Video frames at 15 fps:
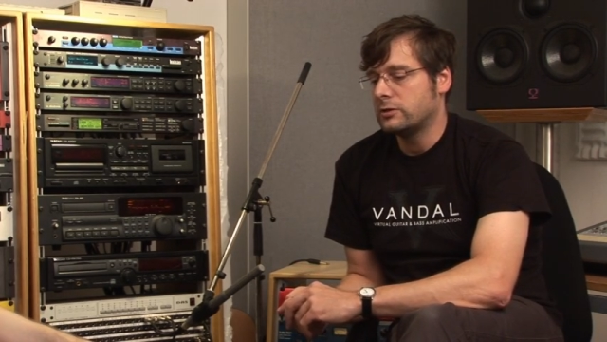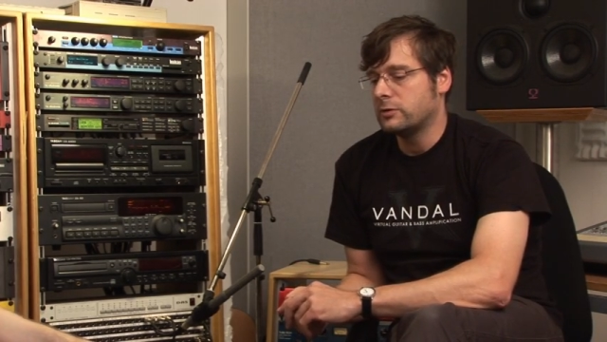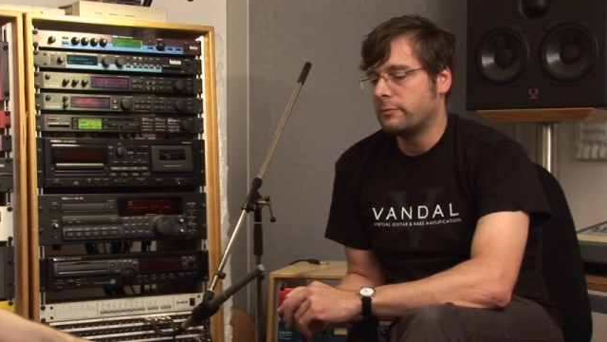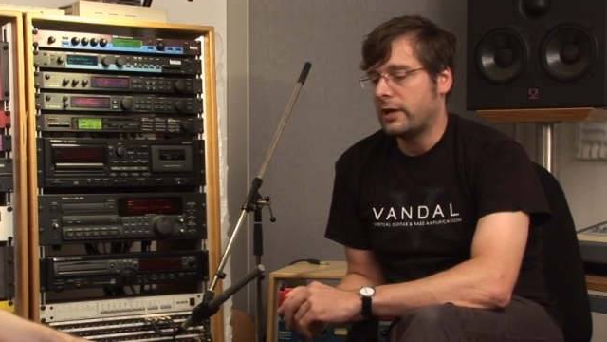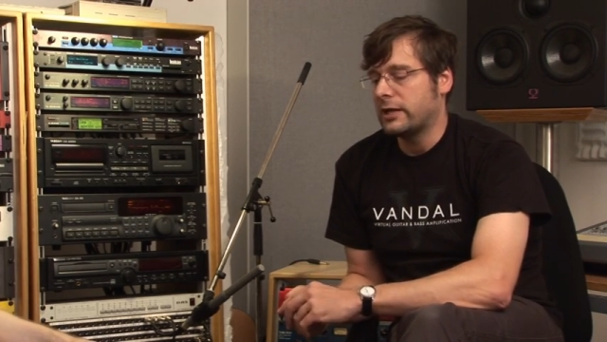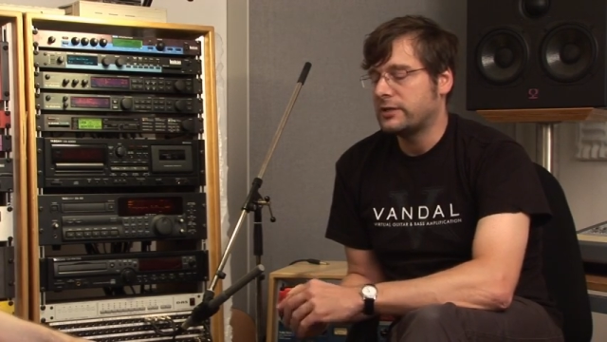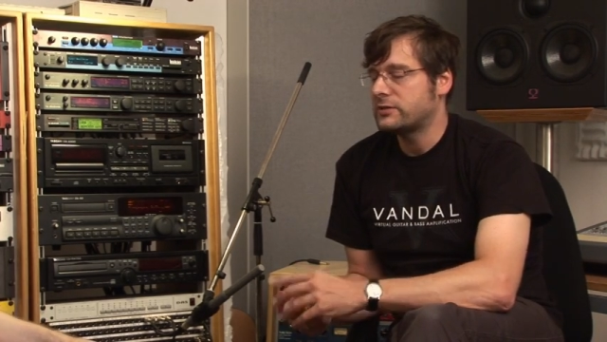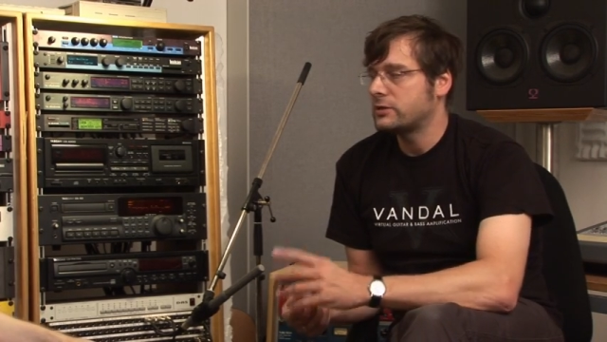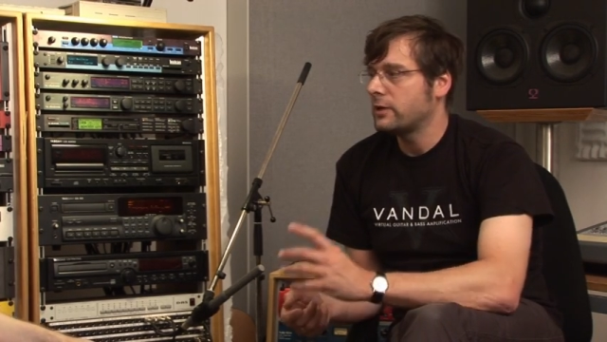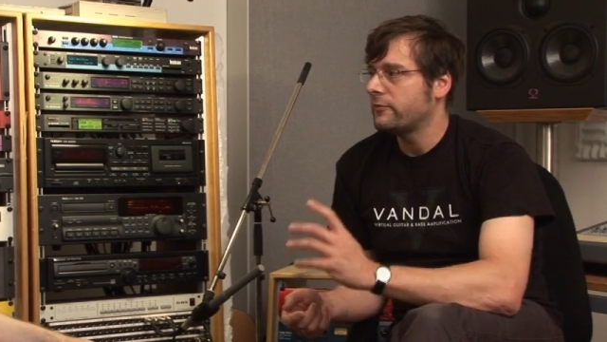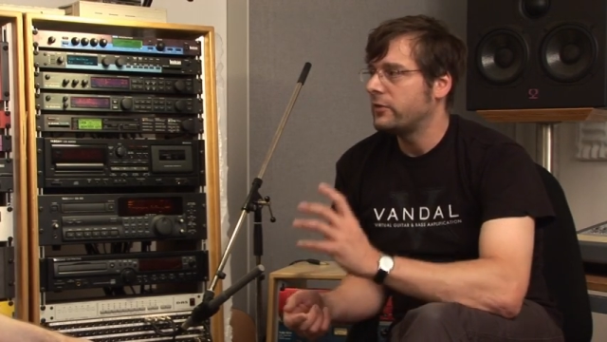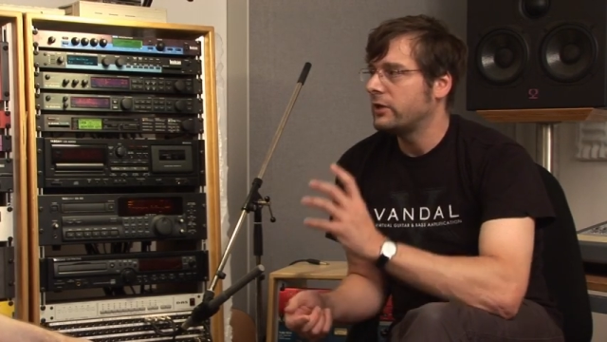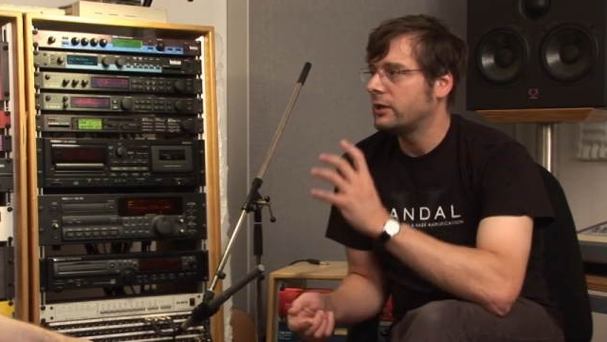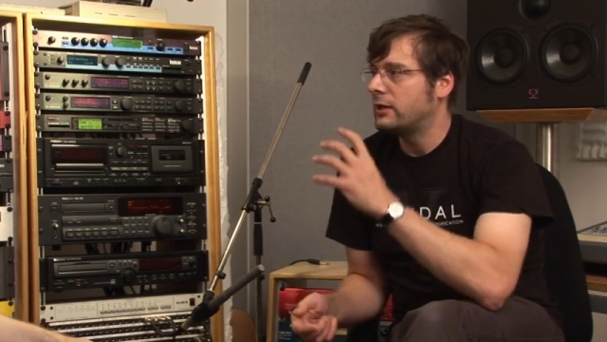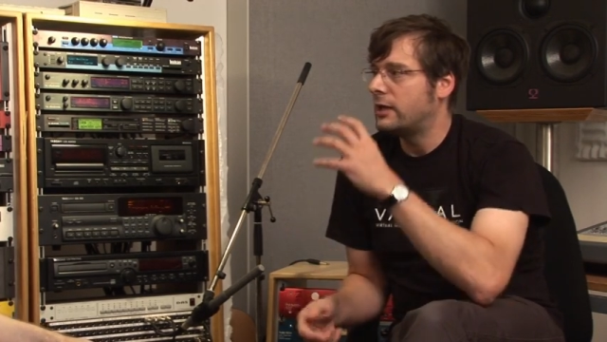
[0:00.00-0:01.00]
make
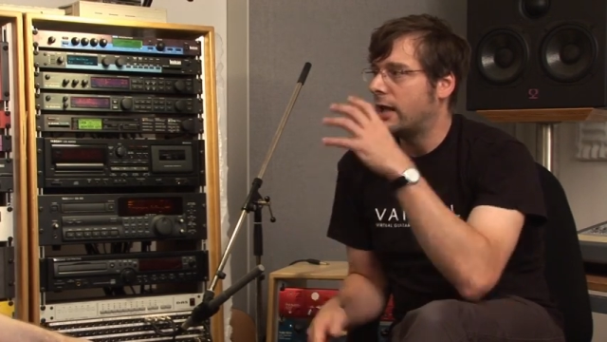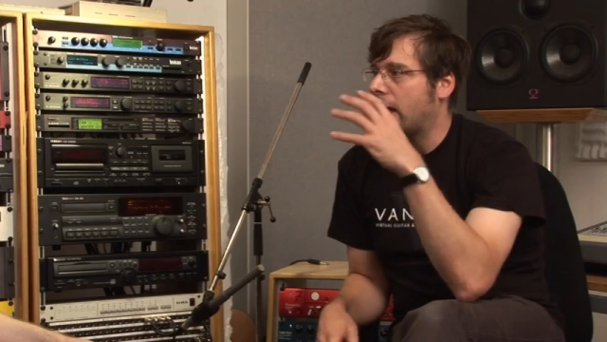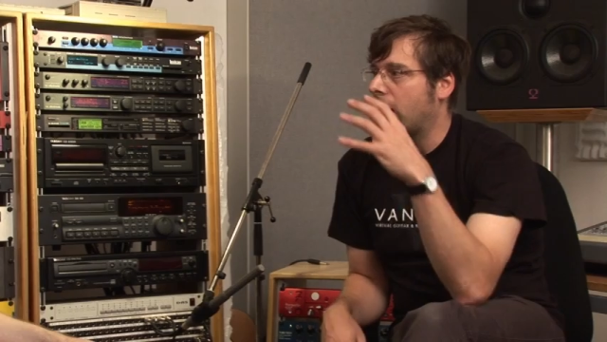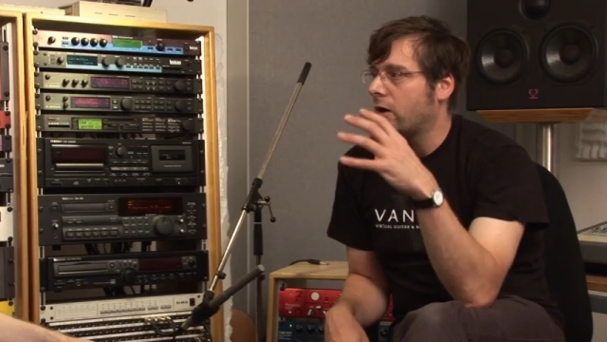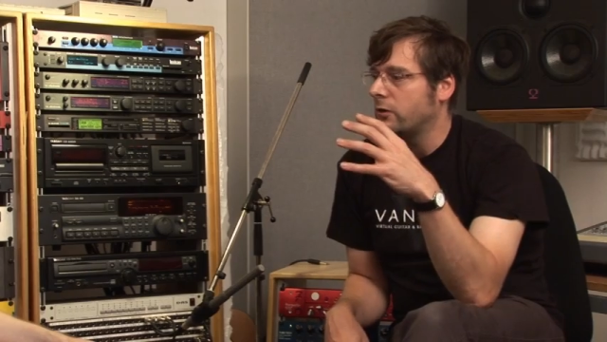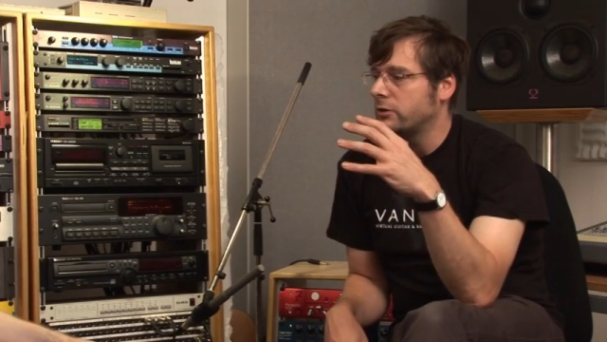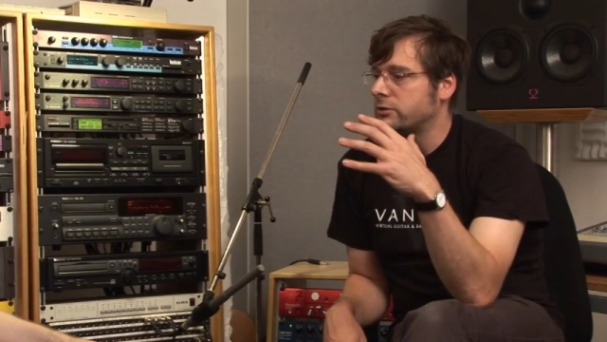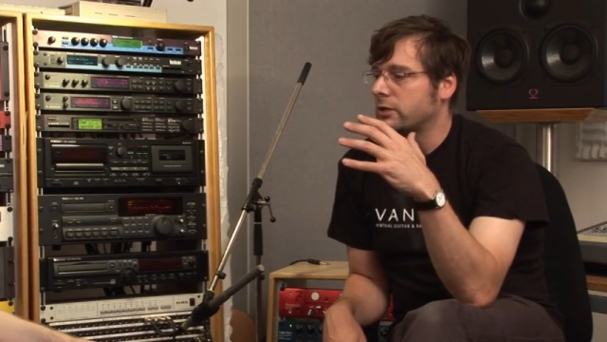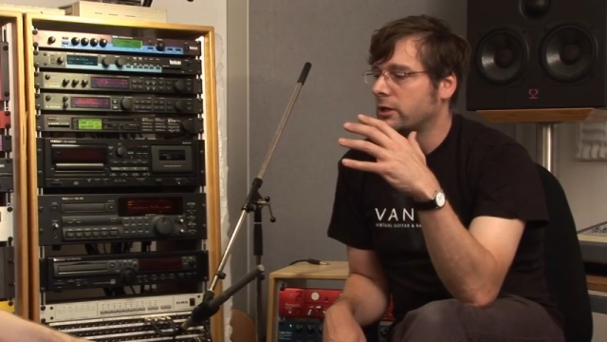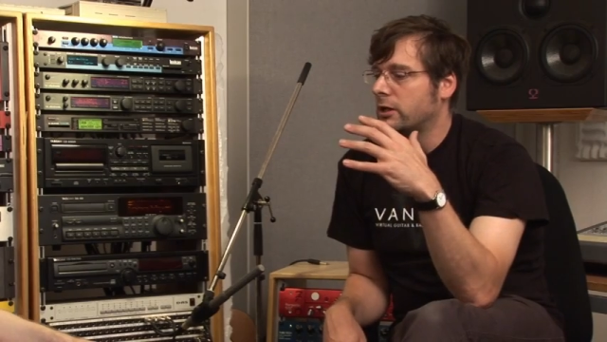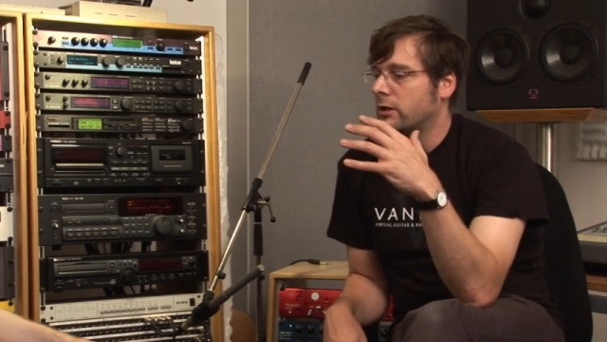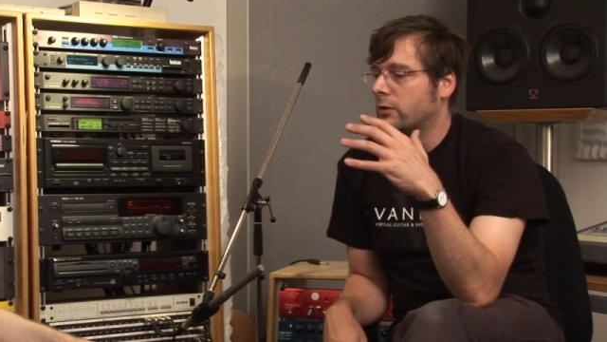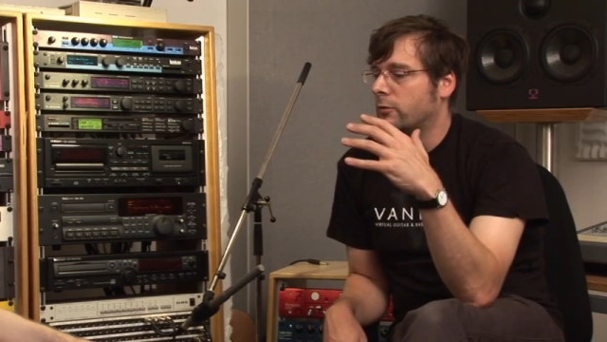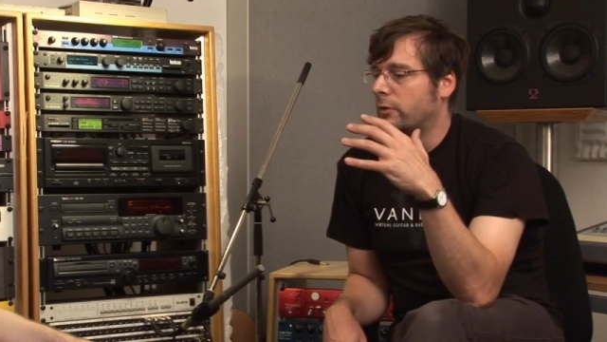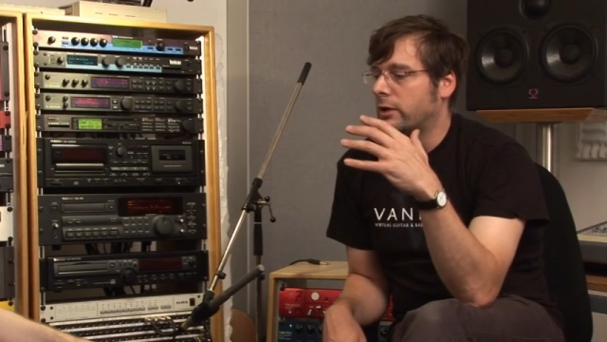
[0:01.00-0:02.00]
something loud
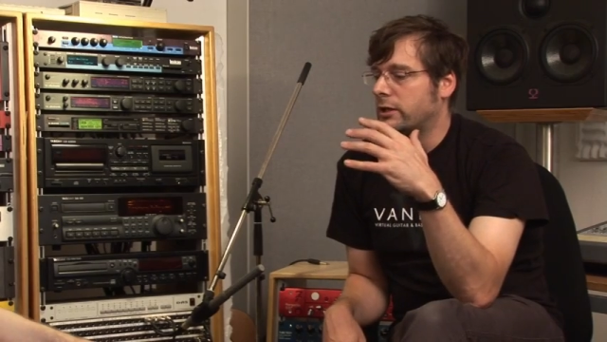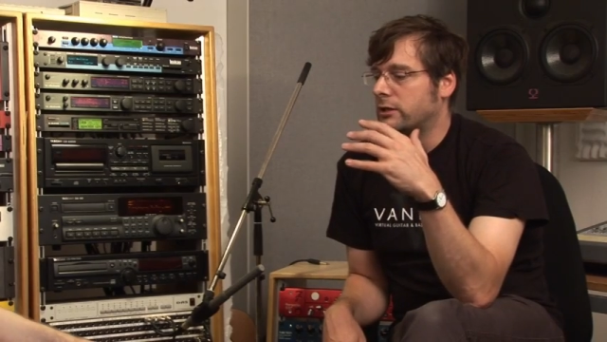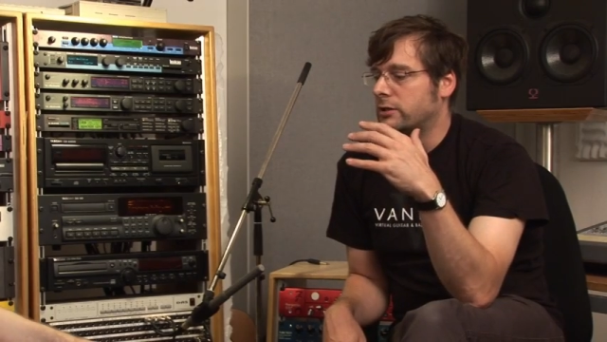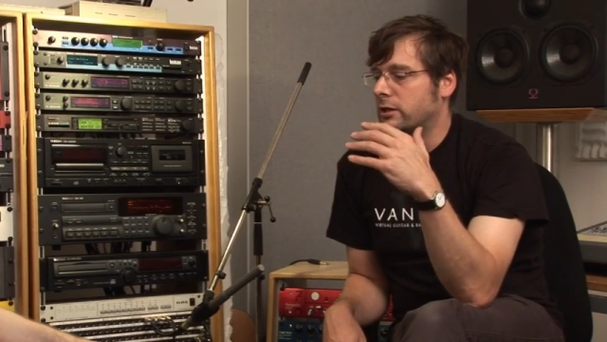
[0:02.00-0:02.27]
when